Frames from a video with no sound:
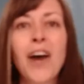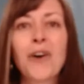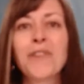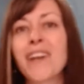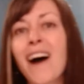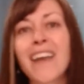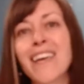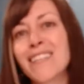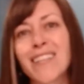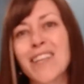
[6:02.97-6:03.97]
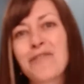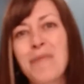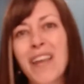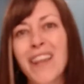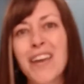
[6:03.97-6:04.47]
found that I get to live
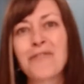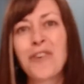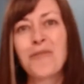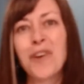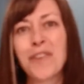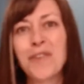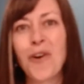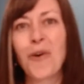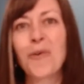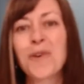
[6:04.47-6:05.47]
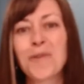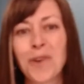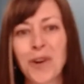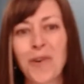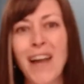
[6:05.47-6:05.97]
my life with no
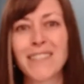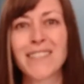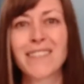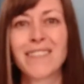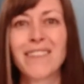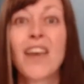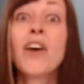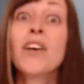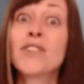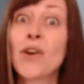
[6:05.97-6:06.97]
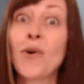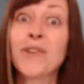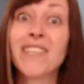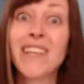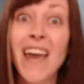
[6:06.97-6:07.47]
regrets. So
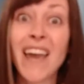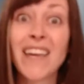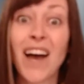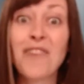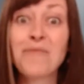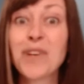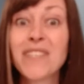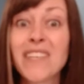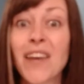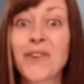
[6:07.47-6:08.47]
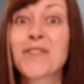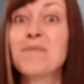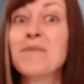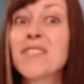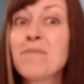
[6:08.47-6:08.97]
today, I've put together
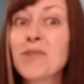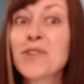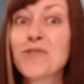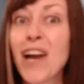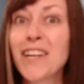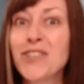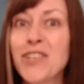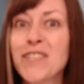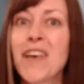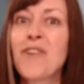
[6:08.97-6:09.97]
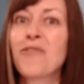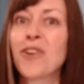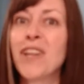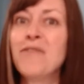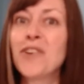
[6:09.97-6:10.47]
some simple strategies for
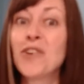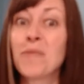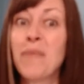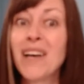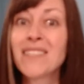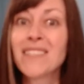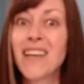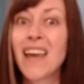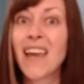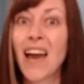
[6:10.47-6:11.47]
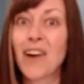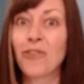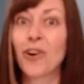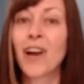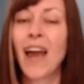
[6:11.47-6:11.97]
living your best day
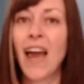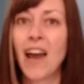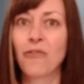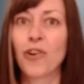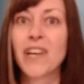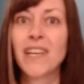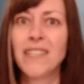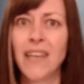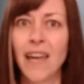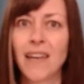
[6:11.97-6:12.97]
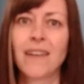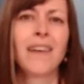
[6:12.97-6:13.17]
ever, every day.